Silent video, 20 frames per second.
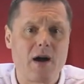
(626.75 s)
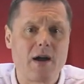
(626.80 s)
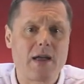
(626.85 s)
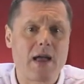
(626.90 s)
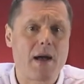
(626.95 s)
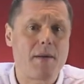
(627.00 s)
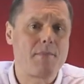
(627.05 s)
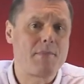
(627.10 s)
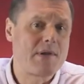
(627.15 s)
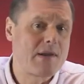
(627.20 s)
I
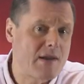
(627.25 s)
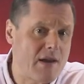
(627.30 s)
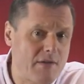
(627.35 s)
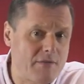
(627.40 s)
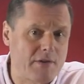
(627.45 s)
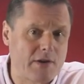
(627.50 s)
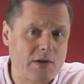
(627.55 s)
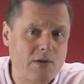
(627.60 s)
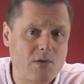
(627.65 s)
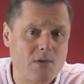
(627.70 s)
am
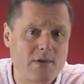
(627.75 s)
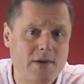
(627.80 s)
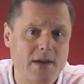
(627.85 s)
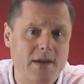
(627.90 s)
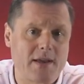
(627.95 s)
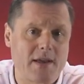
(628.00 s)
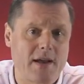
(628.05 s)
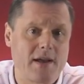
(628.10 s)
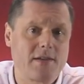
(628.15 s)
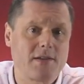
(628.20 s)
loving your
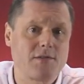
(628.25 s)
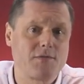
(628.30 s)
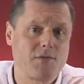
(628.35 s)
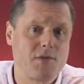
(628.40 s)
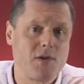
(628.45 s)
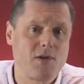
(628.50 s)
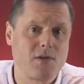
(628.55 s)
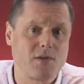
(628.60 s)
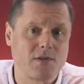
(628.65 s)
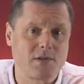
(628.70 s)
kick-ass
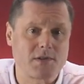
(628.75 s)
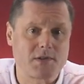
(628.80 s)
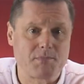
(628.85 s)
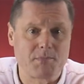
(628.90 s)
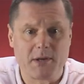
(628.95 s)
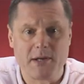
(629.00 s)
vlogs.